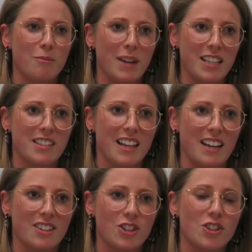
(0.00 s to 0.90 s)
means
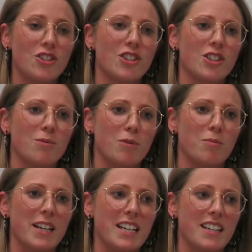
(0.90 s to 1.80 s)
that students will
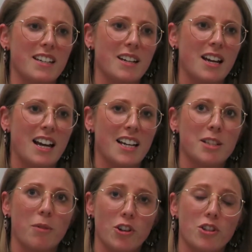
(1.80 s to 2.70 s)
be
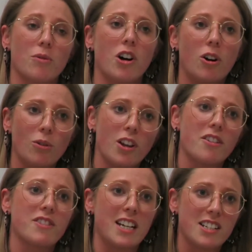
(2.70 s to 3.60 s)
exposed to a whole lot
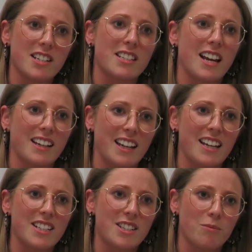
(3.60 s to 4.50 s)
of teaching
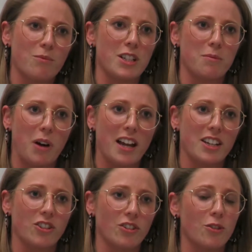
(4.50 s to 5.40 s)
techniques, which might
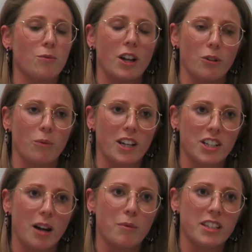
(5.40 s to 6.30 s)
include one-on-one
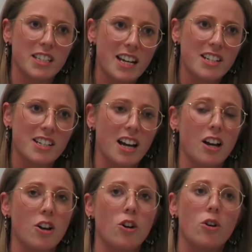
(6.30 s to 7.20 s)
time with a
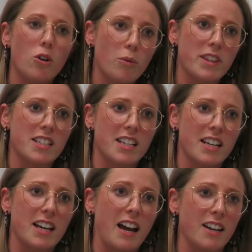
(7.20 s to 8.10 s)
teacher or with a
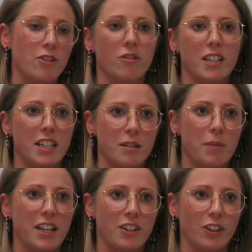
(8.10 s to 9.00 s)
TA or in
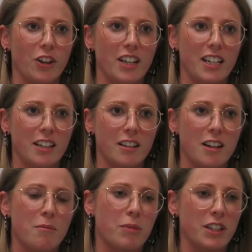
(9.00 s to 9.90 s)
independent learning.
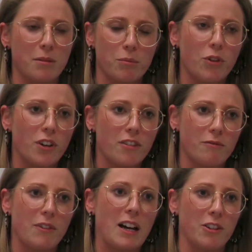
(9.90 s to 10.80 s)
But the
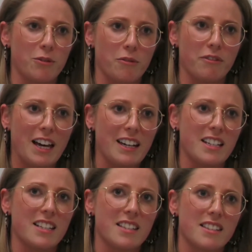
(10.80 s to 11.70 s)
important value of that
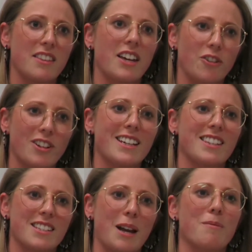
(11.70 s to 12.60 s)
is that they don't
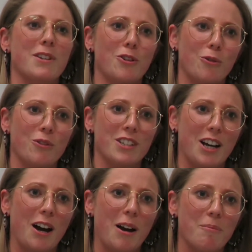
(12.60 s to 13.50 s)
get the same thing all the
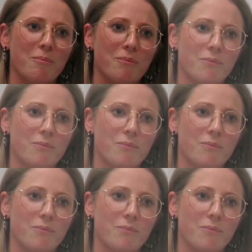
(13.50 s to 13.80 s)
time.